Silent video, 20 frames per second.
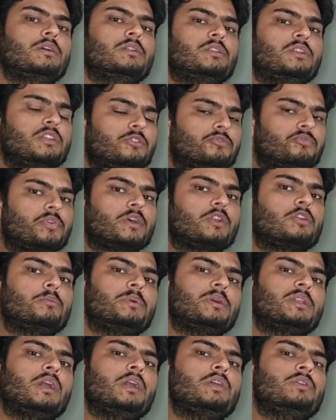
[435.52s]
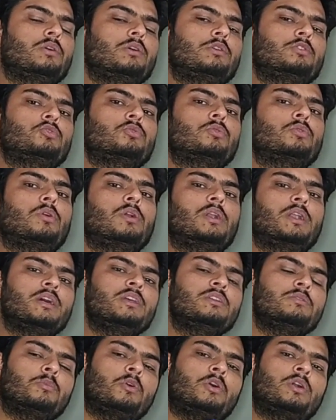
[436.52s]
This phenomena is also called
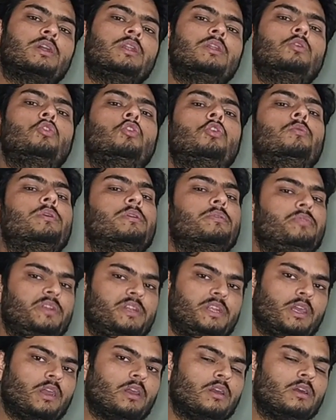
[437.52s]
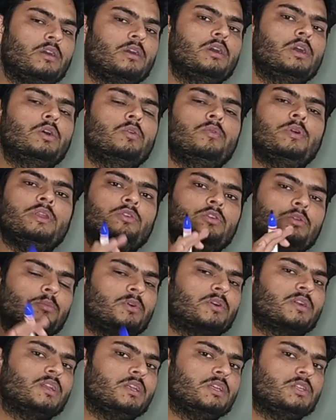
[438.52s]
as model overfitting when your
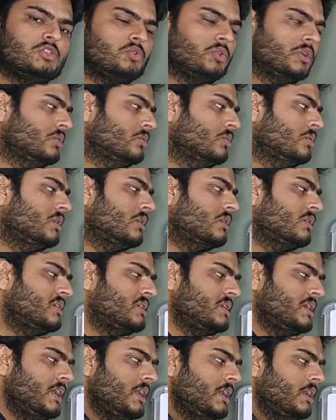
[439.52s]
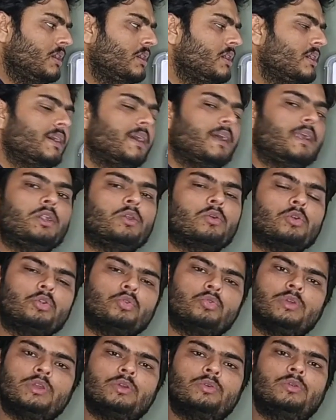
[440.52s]
model is doing good on train and
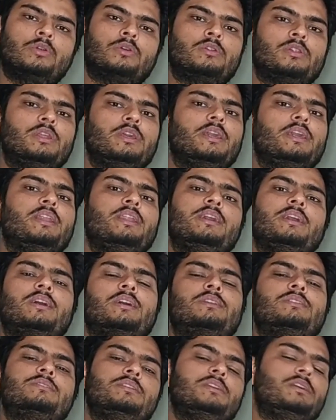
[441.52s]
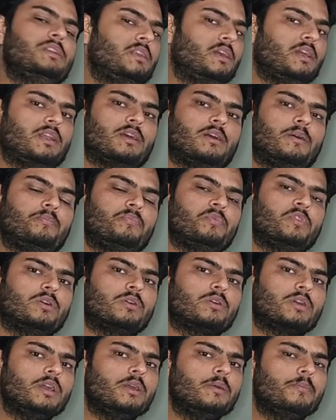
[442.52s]
not doing good on the any unseen data.
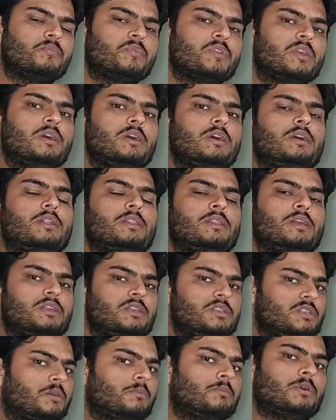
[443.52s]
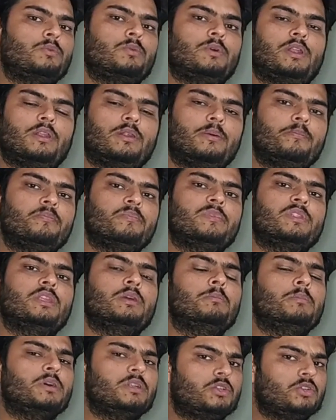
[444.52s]
Okay, that is number one.
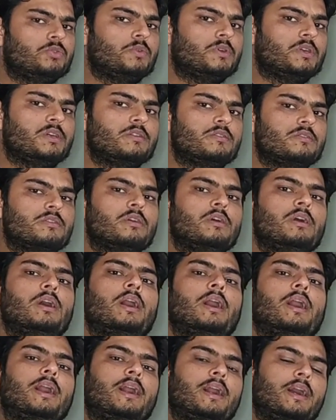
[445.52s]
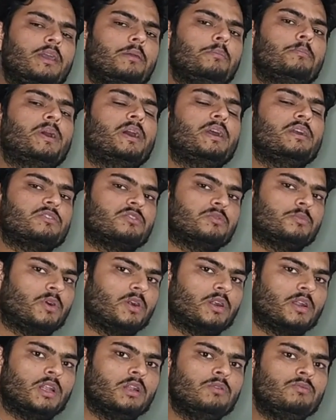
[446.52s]
Number two is high bias
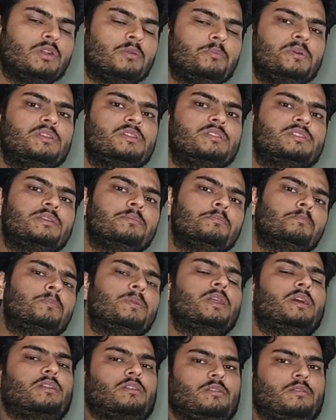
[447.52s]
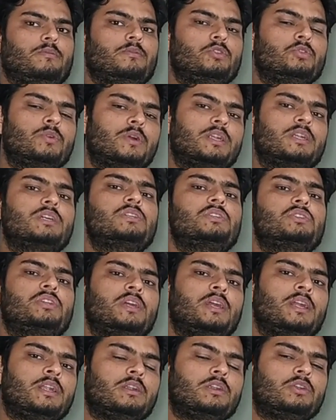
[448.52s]
model will be simpler to
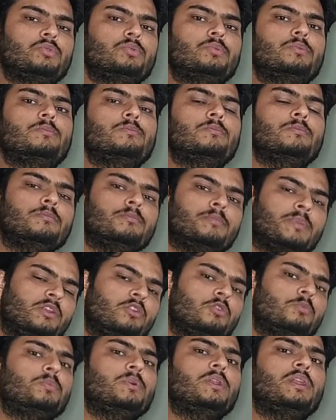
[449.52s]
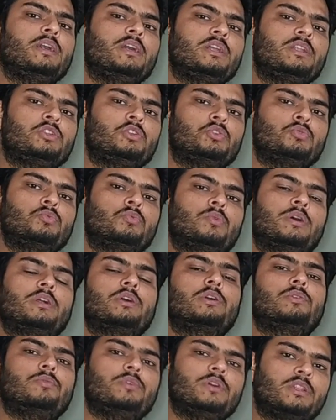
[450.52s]
understand to manipulate to
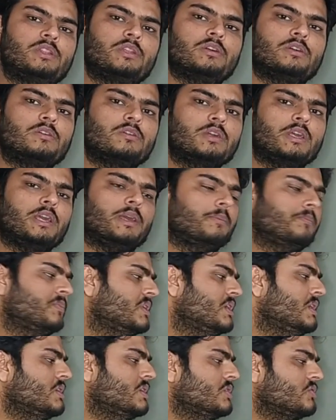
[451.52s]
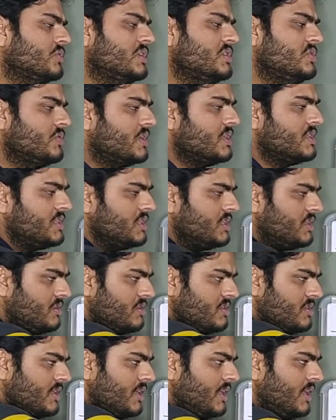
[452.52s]
work with okay so as you can see
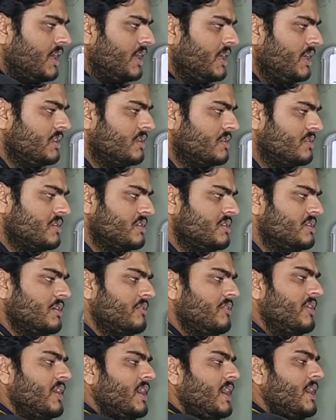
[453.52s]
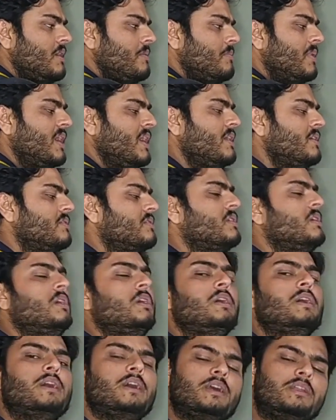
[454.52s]
this is a line this is having high bias
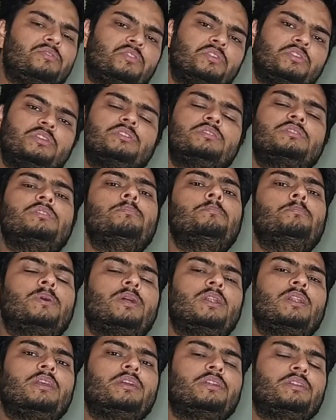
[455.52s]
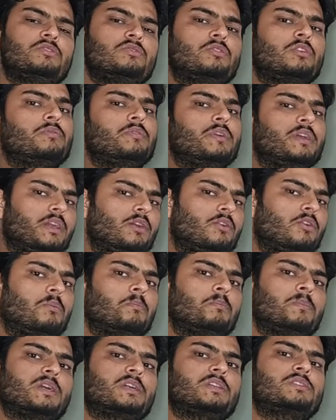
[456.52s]
hence it is simple it is not very
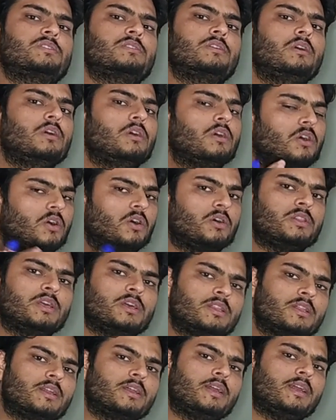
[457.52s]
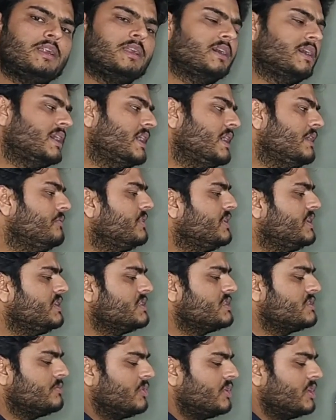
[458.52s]
complex on the other hand high
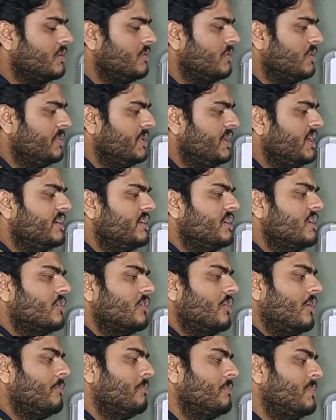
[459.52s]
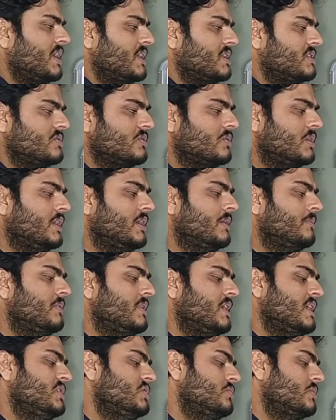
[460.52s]
variance model will be little complex okay
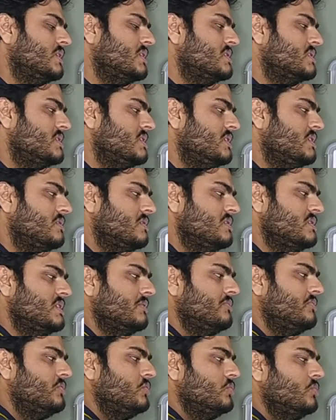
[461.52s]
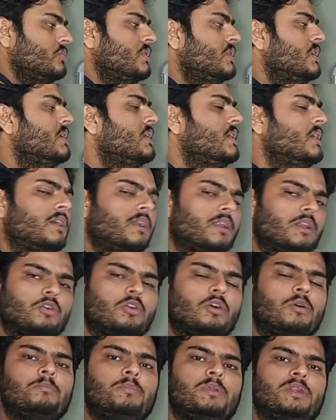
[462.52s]
as you can see this is f2 little
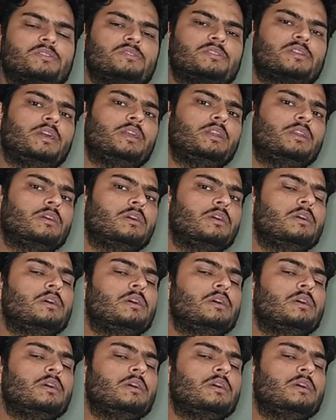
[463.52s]
complex right